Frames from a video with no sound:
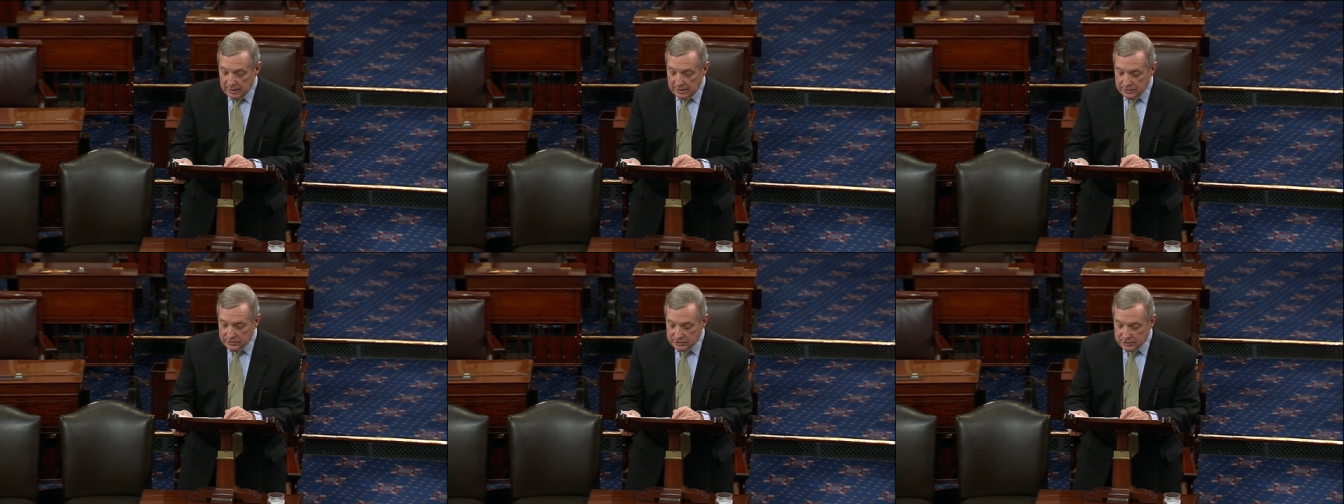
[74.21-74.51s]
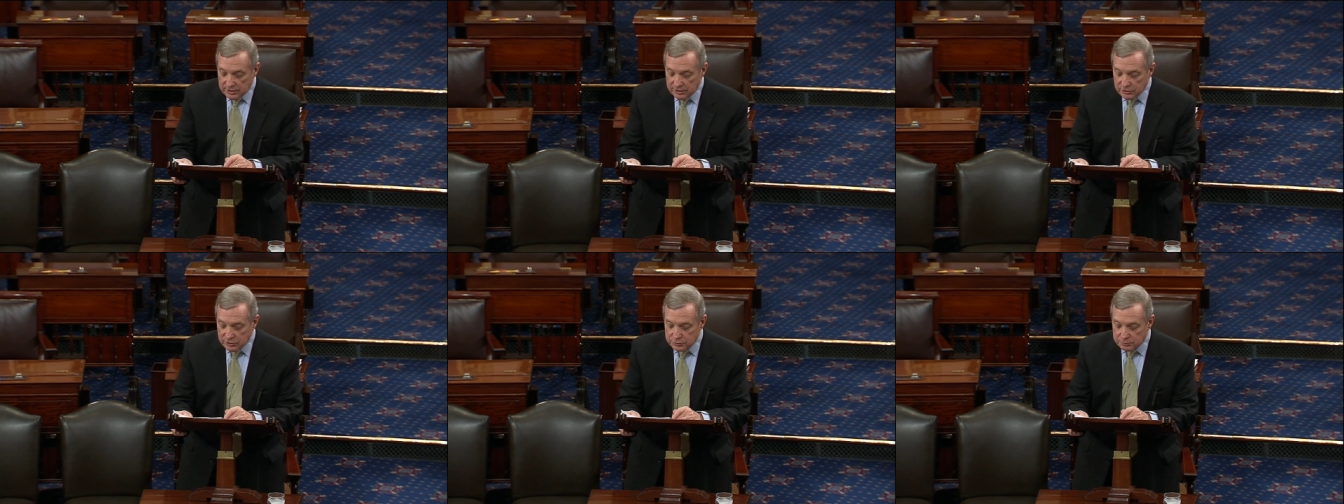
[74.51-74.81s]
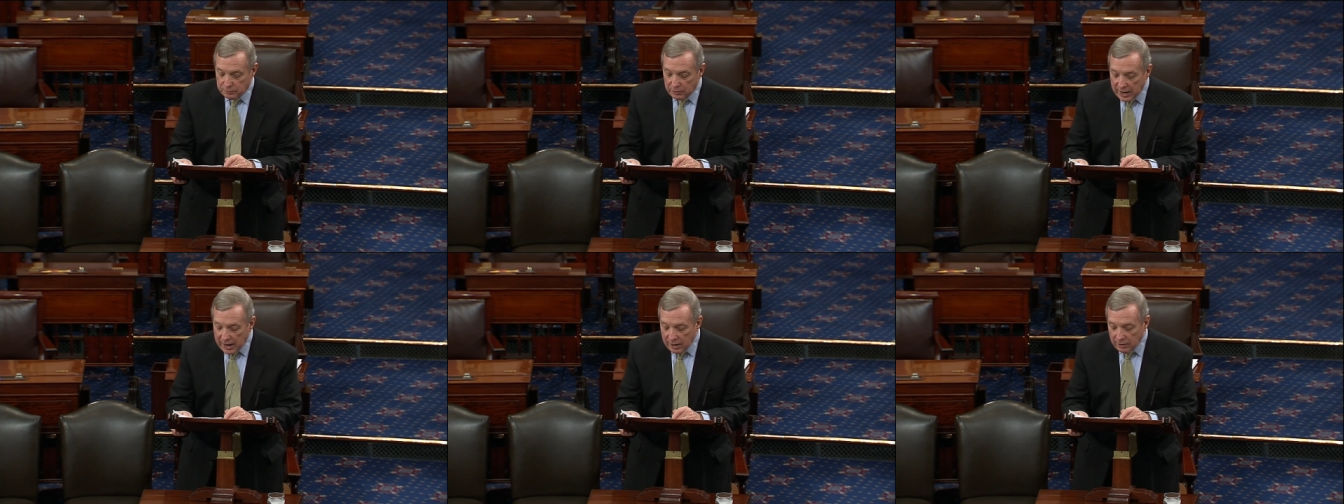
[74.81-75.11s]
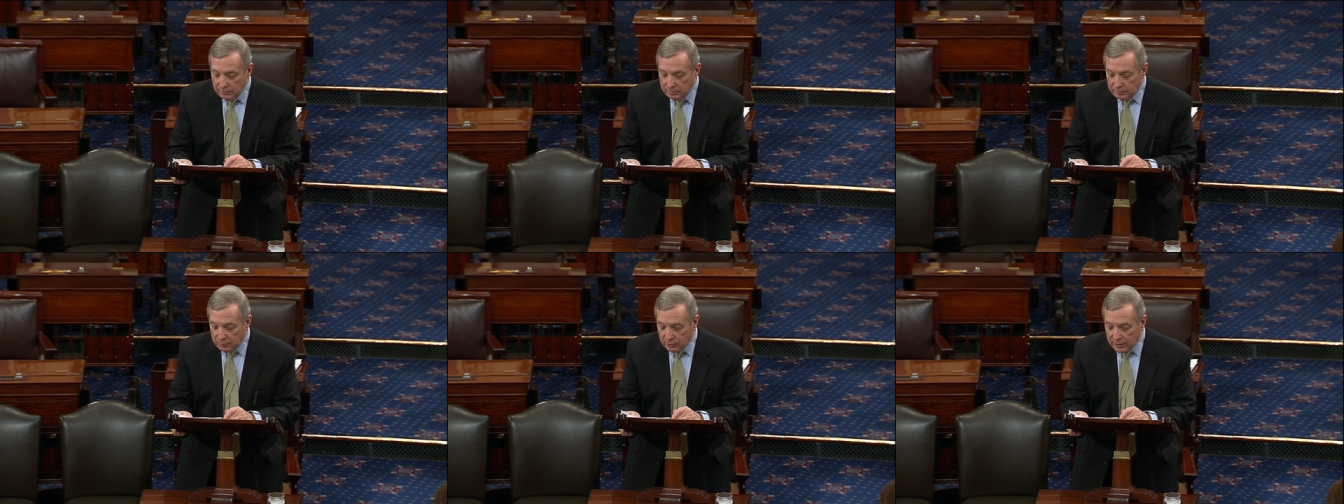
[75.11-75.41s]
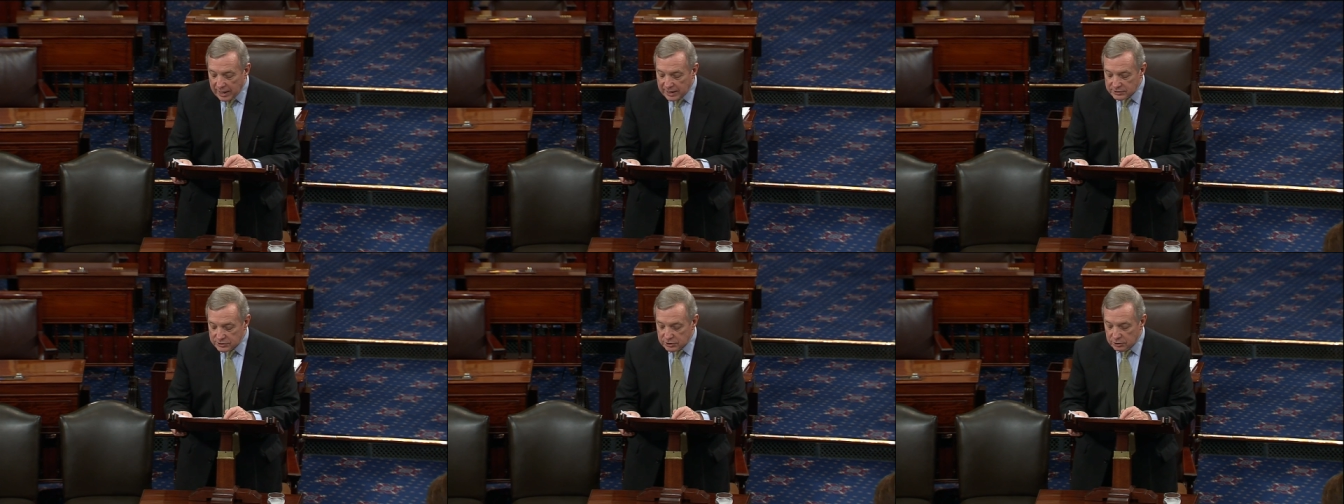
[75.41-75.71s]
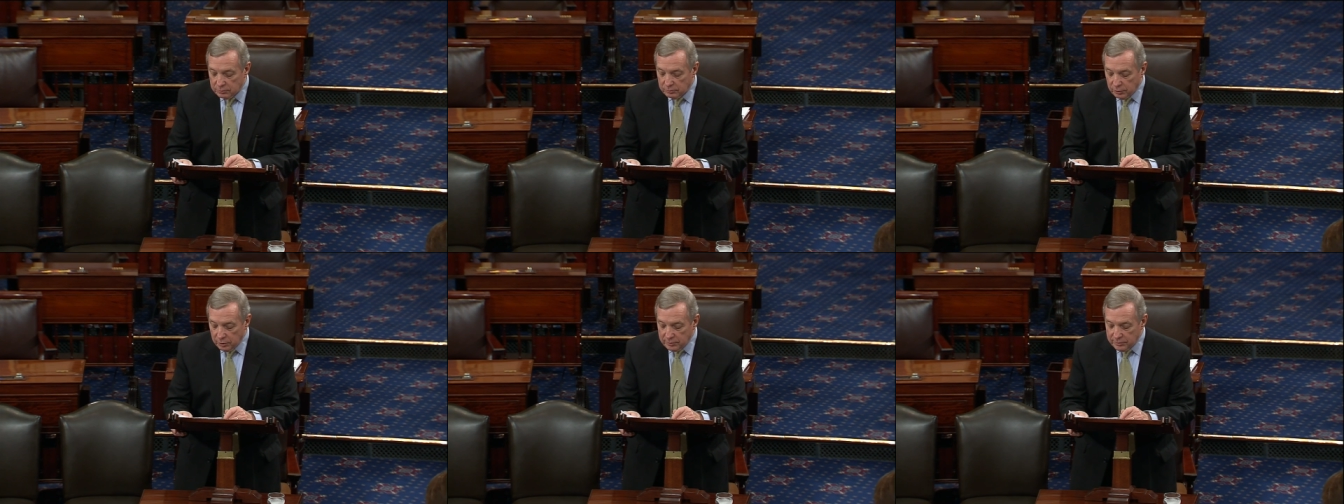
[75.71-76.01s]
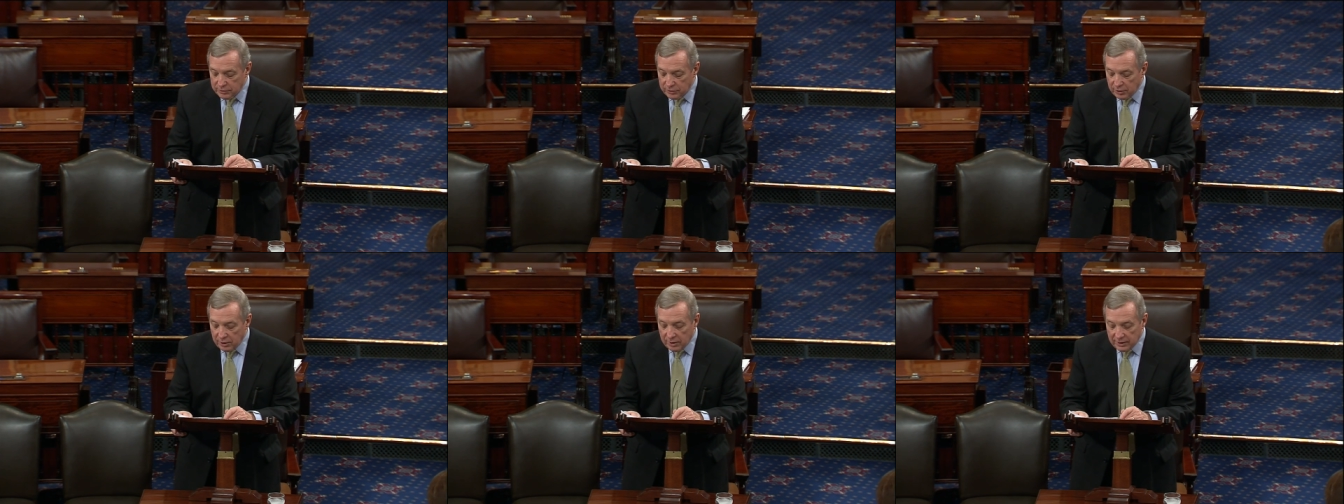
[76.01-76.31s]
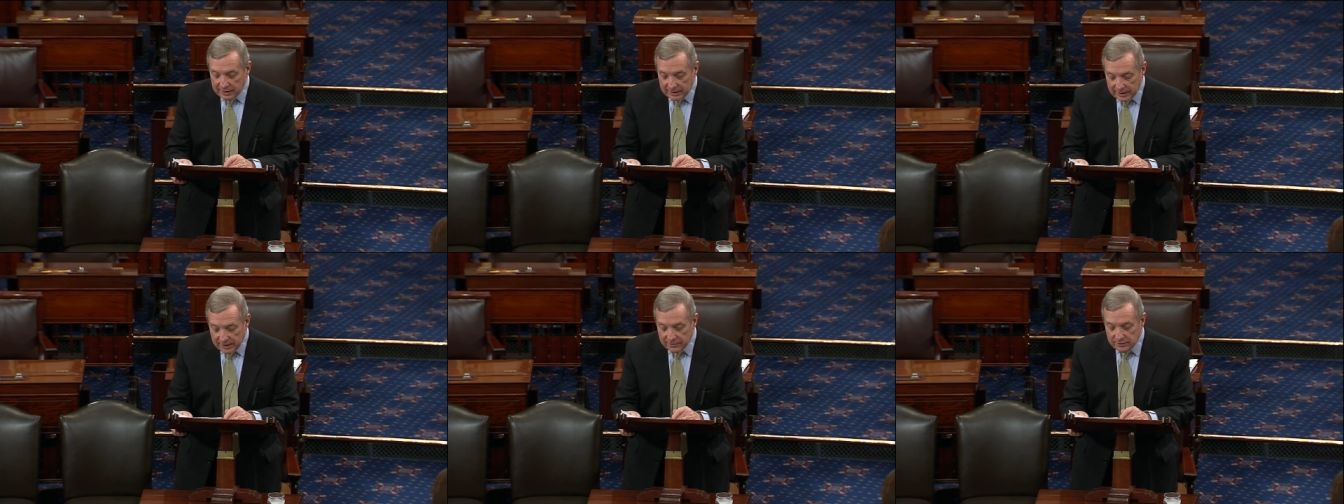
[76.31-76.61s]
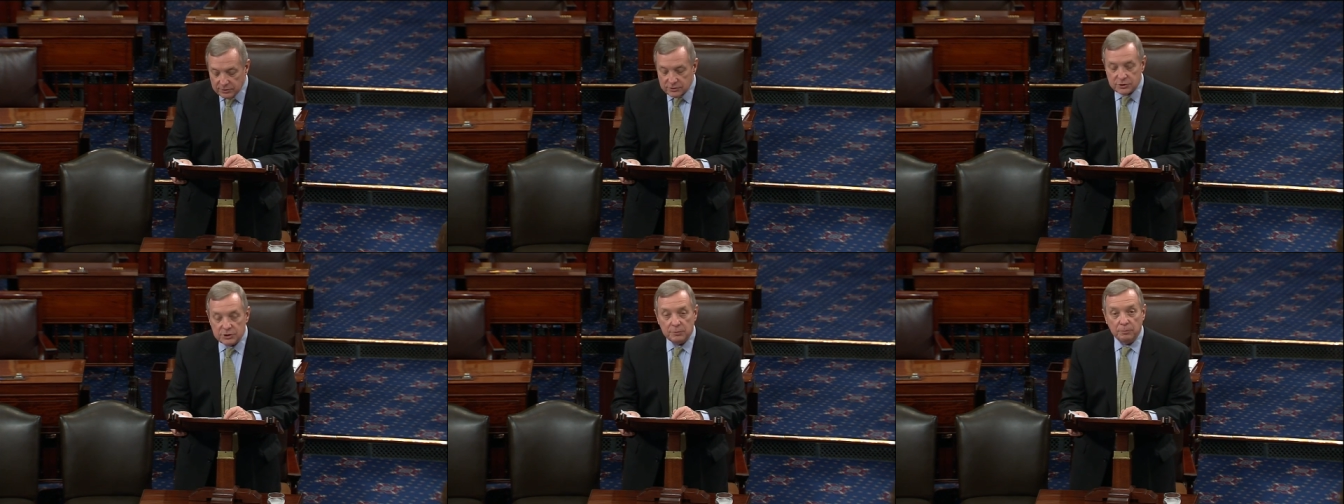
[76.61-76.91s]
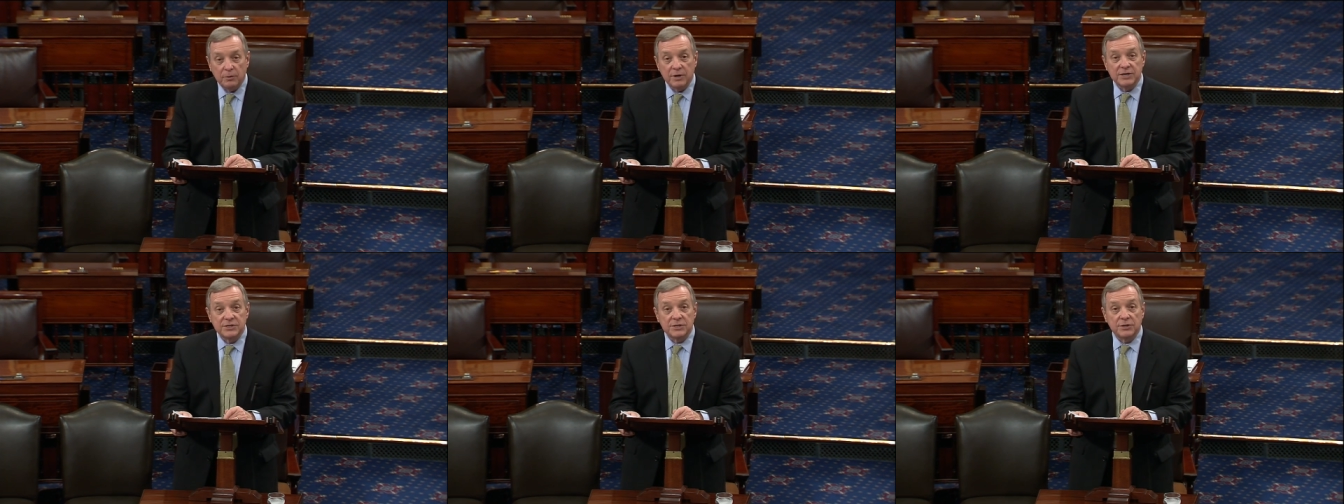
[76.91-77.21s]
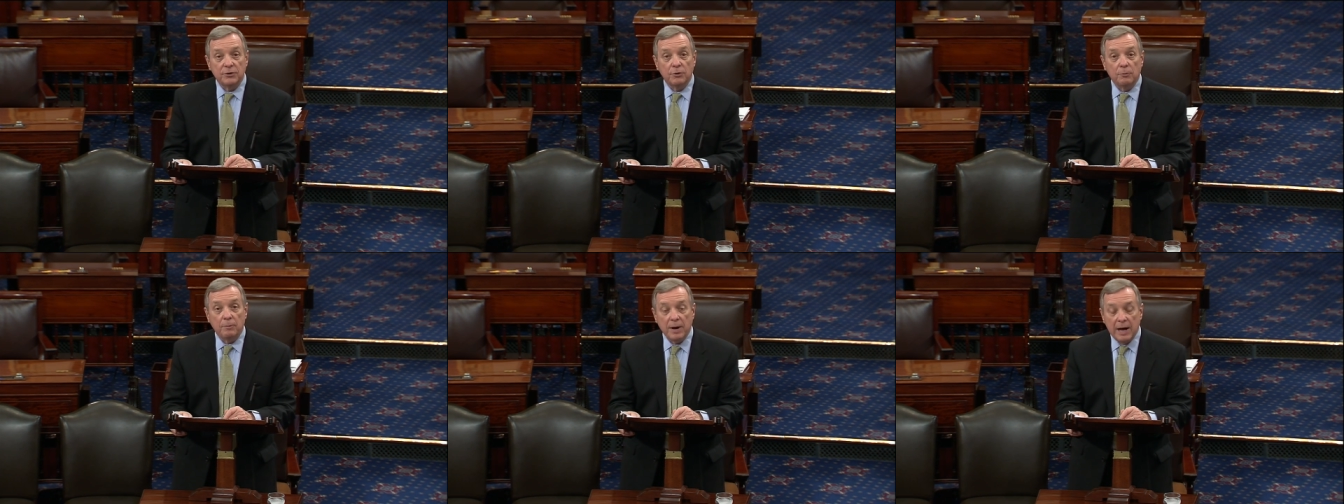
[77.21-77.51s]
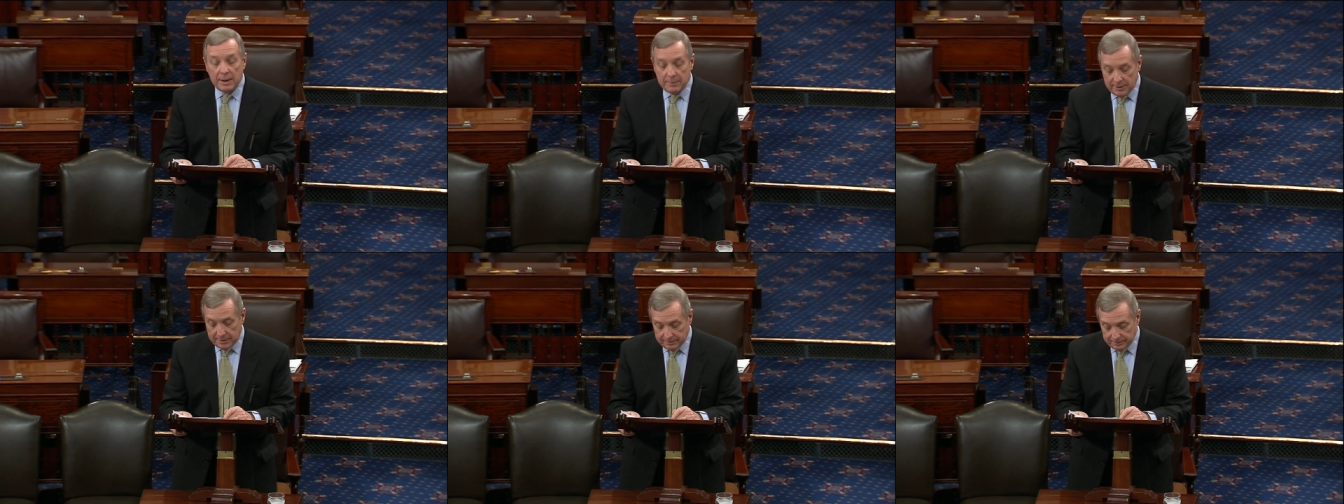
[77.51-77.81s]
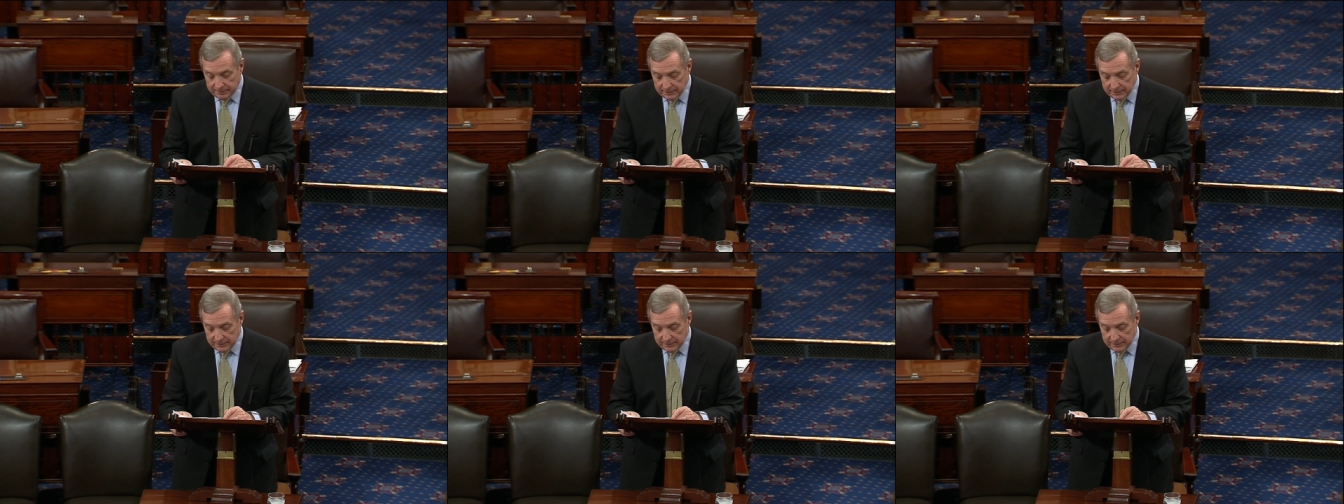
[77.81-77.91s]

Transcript: Senators Brown, Barrasso, Blumenthal, and others to President Obama,